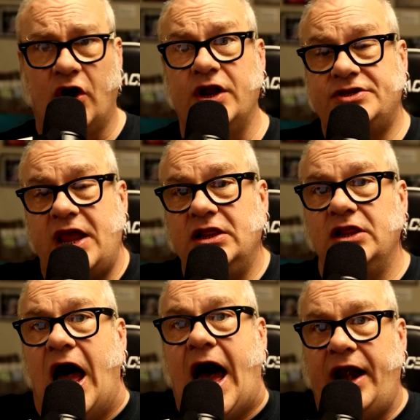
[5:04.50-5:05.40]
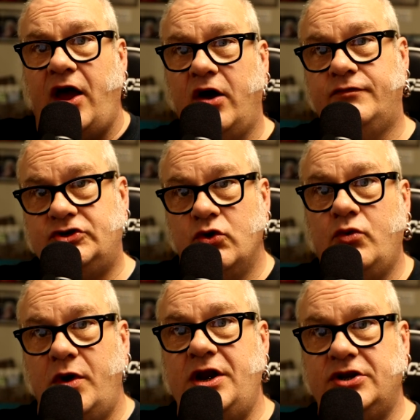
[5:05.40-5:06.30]
There is a lot of
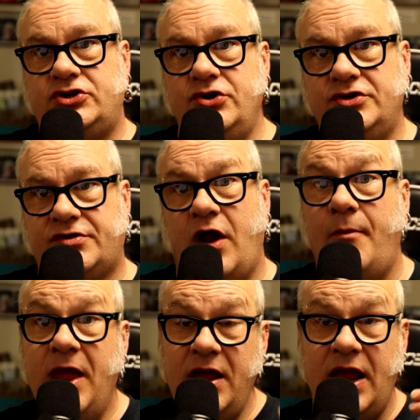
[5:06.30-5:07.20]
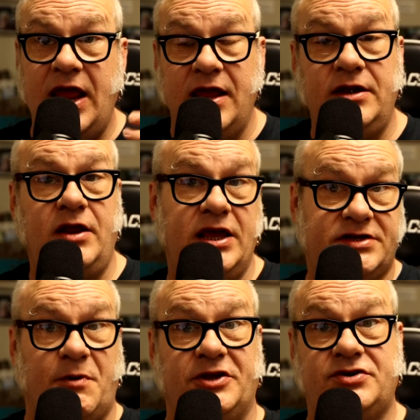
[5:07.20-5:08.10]
jewelry to choose from and
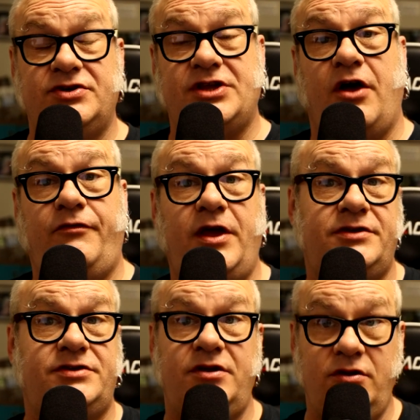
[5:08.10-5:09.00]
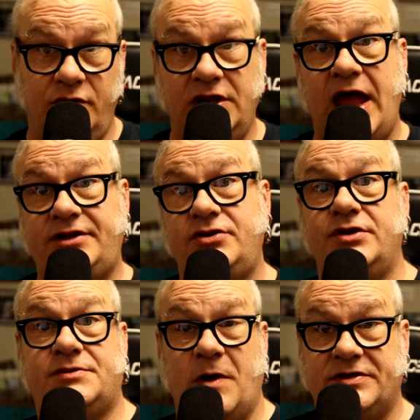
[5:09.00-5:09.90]
express yourself as you would like to
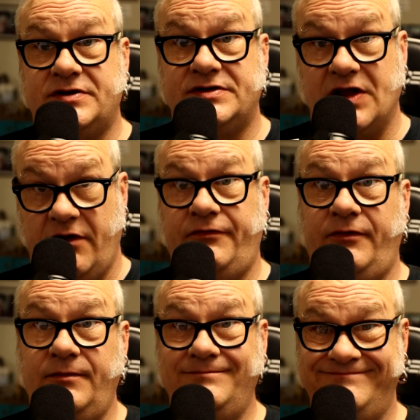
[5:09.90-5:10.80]
express yourself.